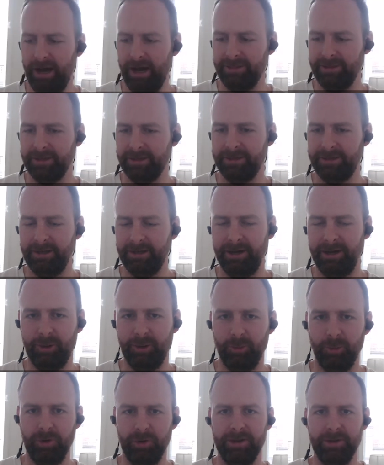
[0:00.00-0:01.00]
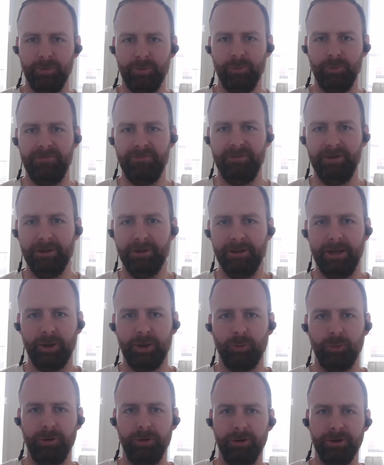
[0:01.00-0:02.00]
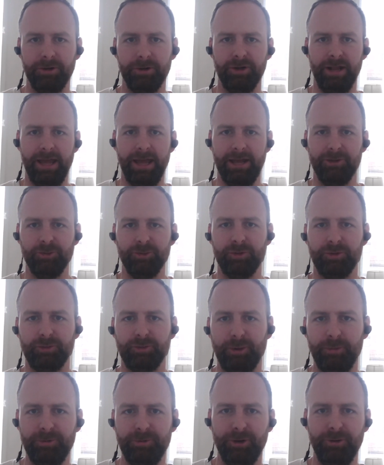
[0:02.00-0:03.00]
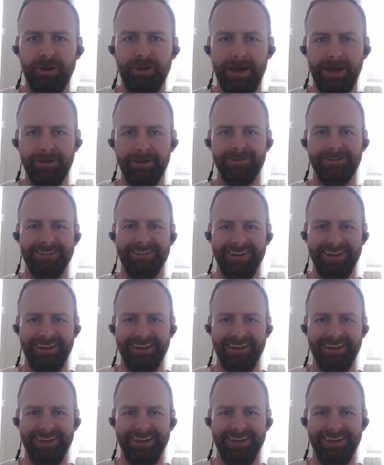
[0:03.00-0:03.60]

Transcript: think we feel like we're in good hands with Crypto Dad,